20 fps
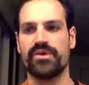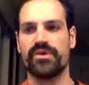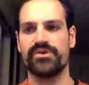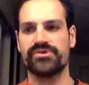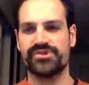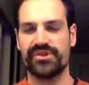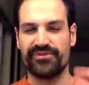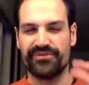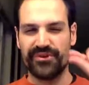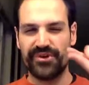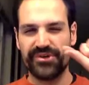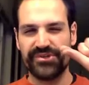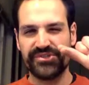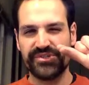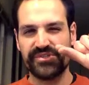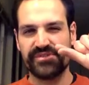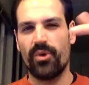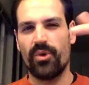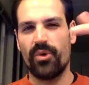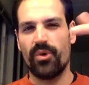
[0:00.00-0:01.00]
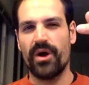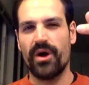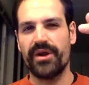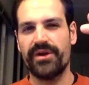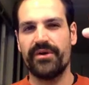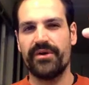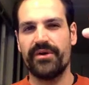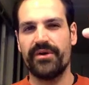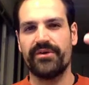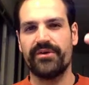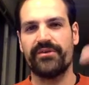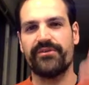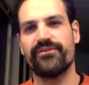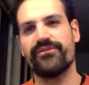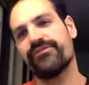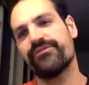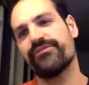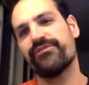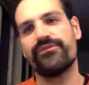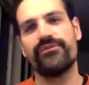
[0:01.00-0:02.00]
So if you're just 1
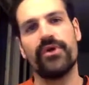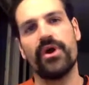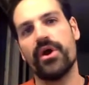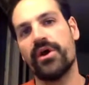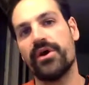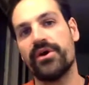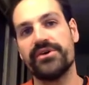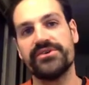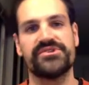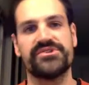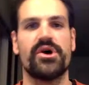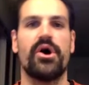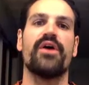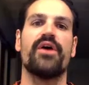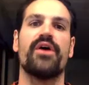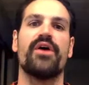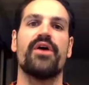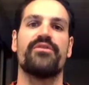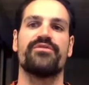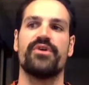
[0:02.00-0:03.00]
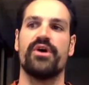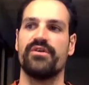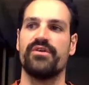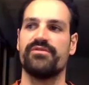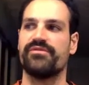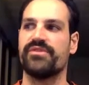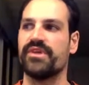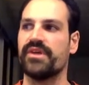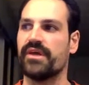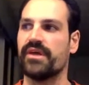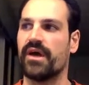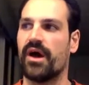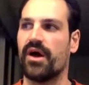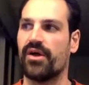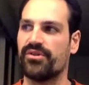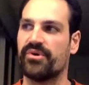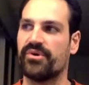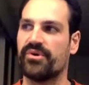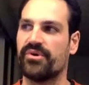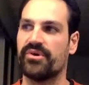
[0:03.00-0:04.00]
hertz off of the
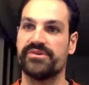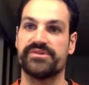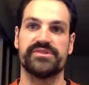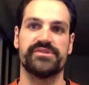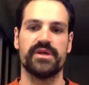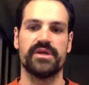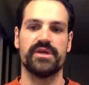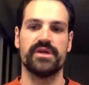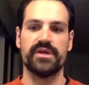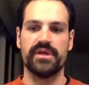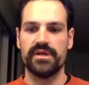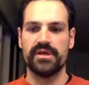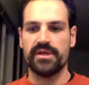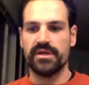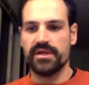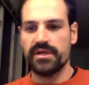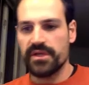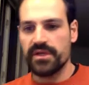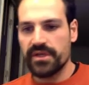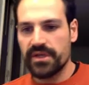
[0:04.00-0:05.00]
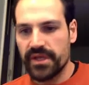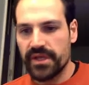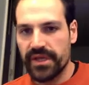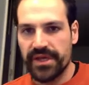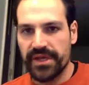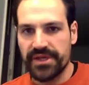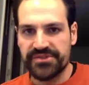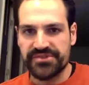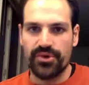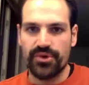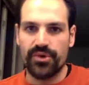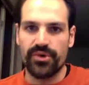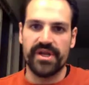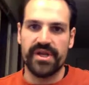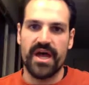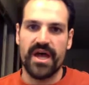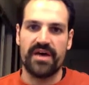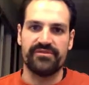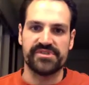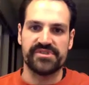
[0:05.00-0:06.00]
other person, it's going
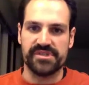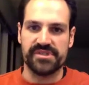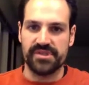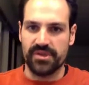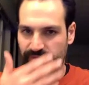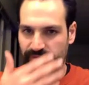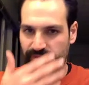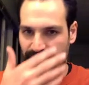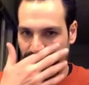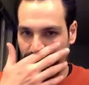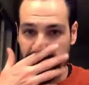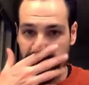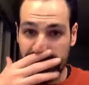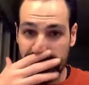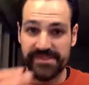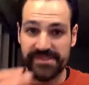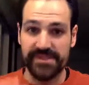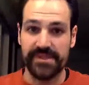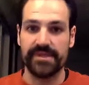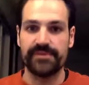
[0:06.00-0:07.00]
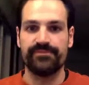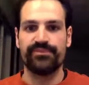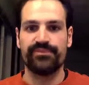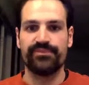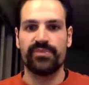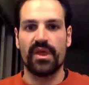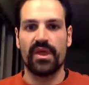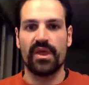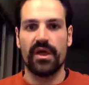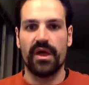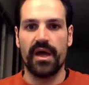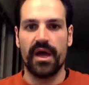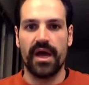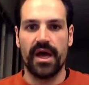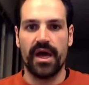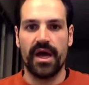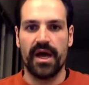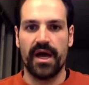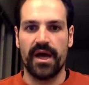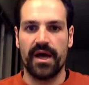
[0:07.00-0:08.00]
to have a slow frequency.
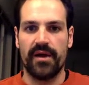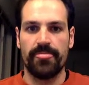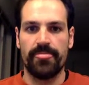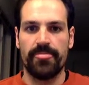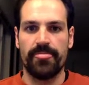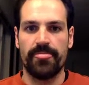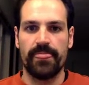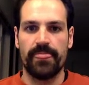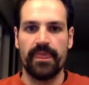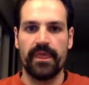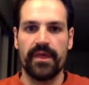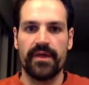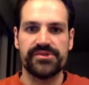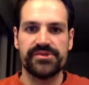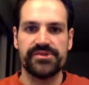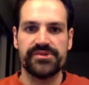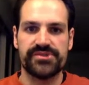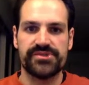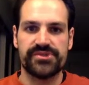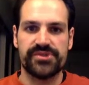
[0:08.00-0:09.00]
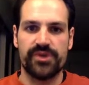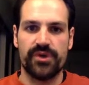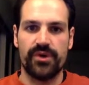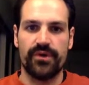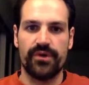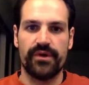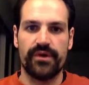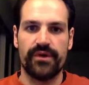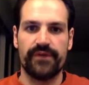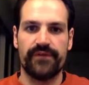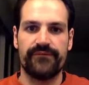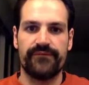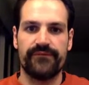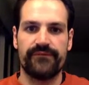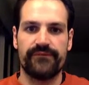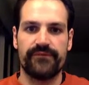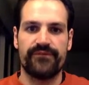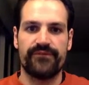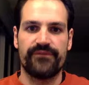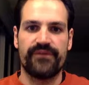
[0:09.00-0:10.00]
So
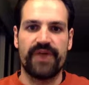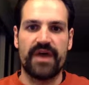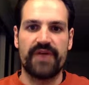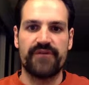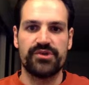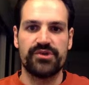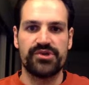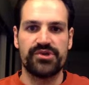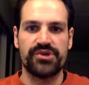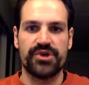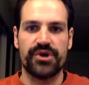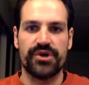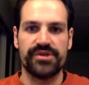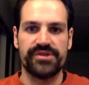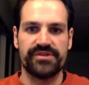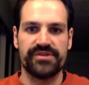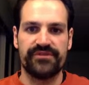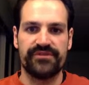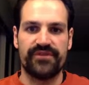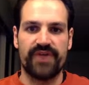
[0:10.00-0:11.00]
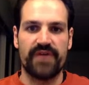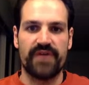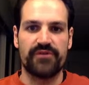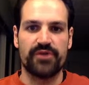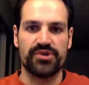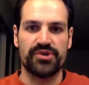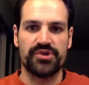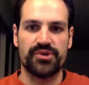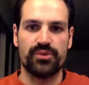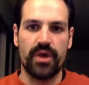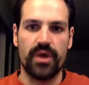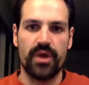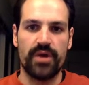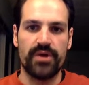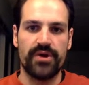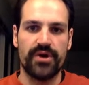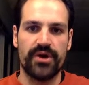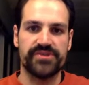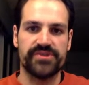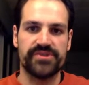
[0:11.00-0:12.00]
500 hertz and 501
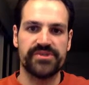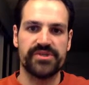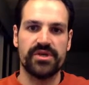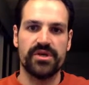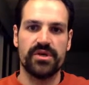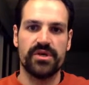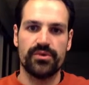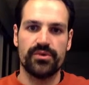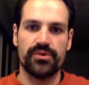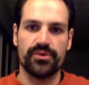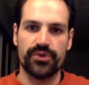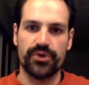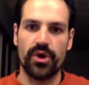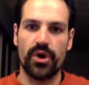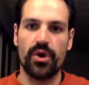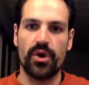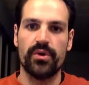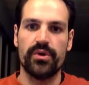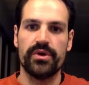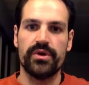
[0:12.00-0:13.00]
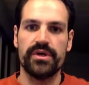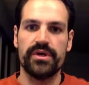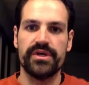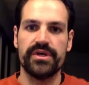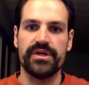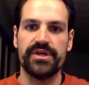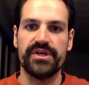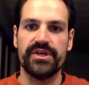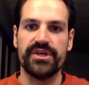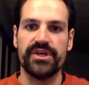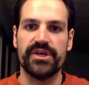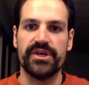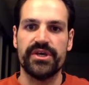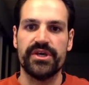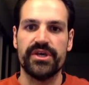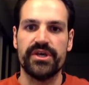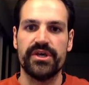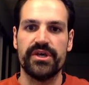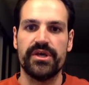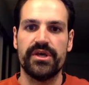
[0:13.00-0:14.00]
hertz will go
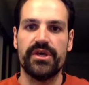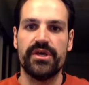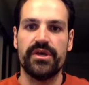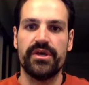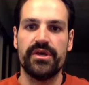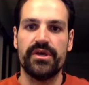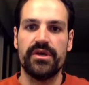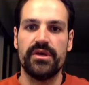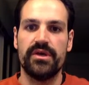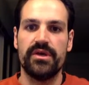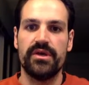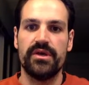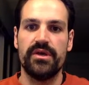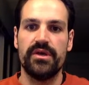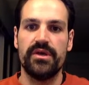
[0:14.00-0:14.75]
E.